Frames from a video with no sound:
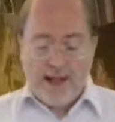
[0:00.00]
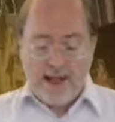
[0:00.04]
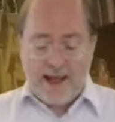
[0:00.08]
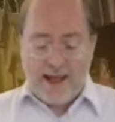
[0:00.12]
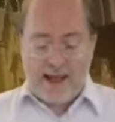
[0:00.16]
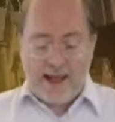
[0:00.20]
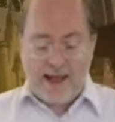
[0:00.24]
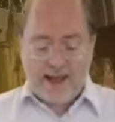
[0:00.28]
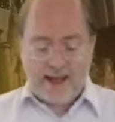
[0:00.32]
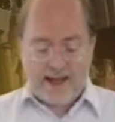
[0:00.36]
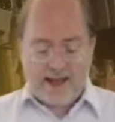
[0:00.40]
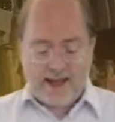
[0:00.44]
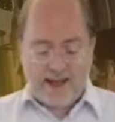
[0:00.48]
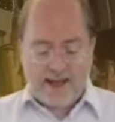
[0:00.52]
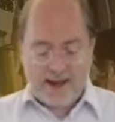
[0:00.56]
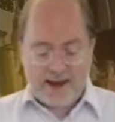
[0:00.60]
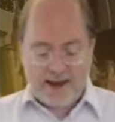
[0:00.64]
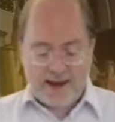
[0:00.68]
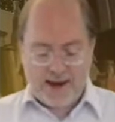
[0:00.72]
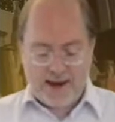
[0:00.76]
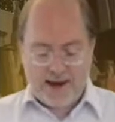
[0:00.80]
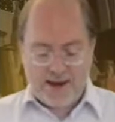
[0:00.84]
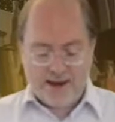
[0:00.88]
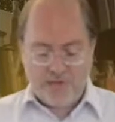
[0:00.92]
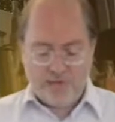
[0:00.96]
And
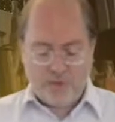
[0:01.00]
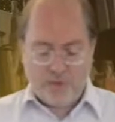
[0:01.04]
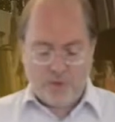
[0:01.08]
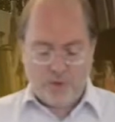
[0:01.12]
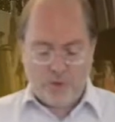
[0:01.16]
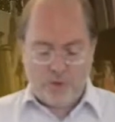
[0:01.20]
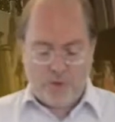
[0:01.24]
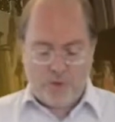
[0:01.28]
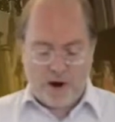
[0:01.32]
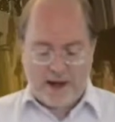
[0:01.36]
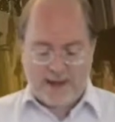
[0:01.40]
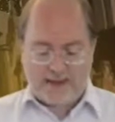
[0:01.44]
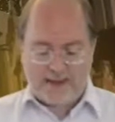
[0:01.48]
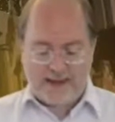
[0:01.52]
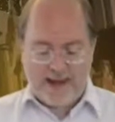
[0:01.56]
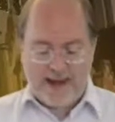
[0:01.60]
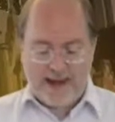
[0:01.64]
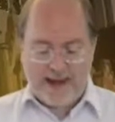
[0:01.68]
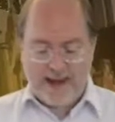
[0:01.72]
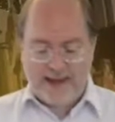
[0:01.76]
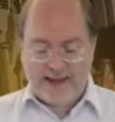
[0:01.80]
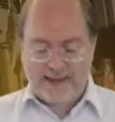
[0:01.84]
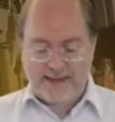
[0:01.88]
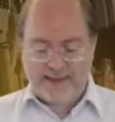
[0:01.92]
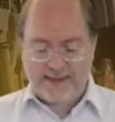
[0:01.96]
here what
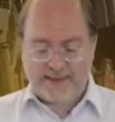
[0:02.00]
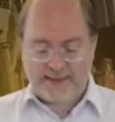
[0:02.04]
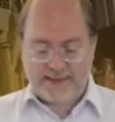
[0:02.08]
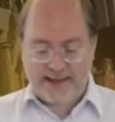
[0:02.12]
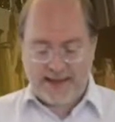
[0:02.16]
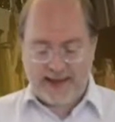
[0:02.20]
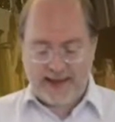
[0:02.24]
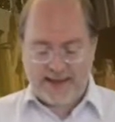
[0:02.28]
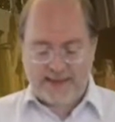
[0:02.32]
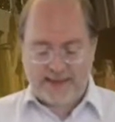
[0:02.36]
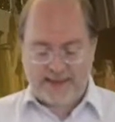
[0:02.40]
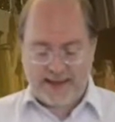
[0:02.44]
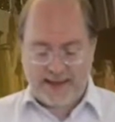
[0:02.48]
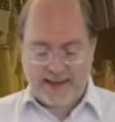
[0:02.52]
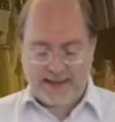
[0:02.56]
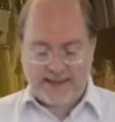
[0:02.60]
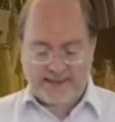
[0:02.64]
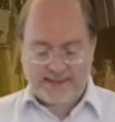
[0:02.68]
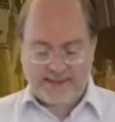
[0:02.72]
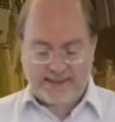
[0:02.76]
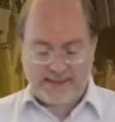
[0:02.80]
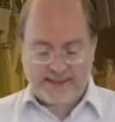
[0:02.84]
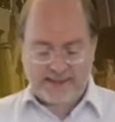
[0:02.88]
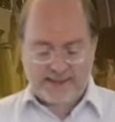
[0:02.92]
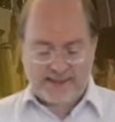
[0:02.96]
I state
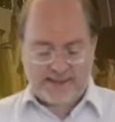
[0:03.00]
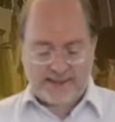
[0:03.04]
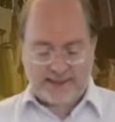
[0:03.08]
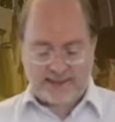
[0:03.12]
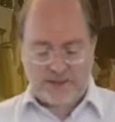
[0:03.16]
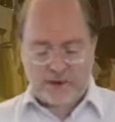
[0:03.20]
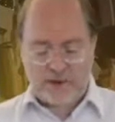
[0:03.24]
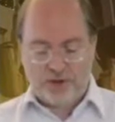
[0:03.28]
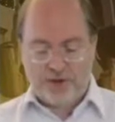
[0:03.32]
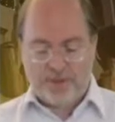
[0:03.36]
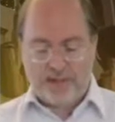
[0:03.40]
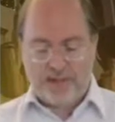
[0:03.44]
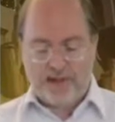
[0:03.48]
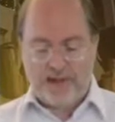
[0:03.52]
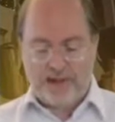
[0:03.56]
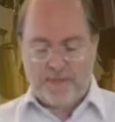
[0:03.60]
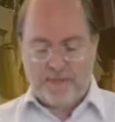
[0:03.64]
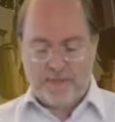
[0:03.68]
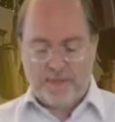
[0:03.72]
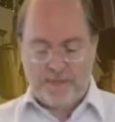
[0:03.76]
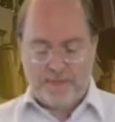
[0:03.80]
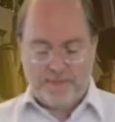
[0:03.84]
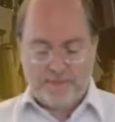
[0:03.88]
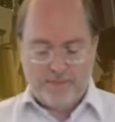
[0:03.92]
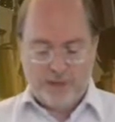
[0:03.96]
that, okay,